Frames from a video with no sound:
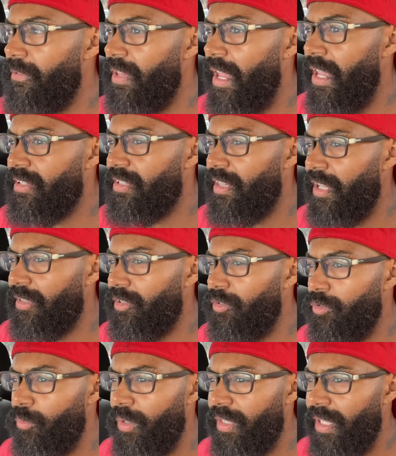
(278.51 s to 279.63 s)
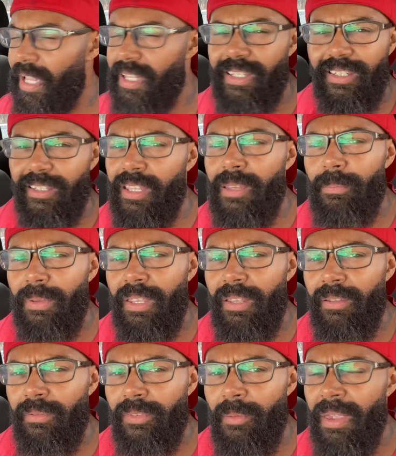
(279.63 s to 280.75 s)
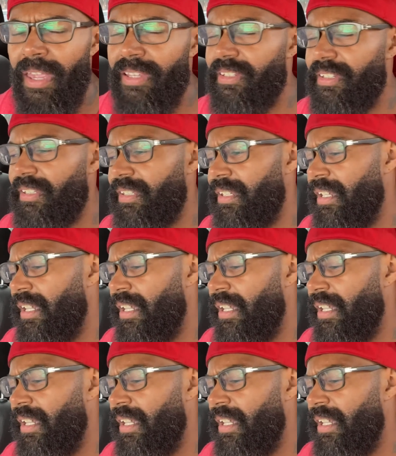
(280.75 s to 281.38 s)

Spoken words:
It has a lot to do with not sleeping the best.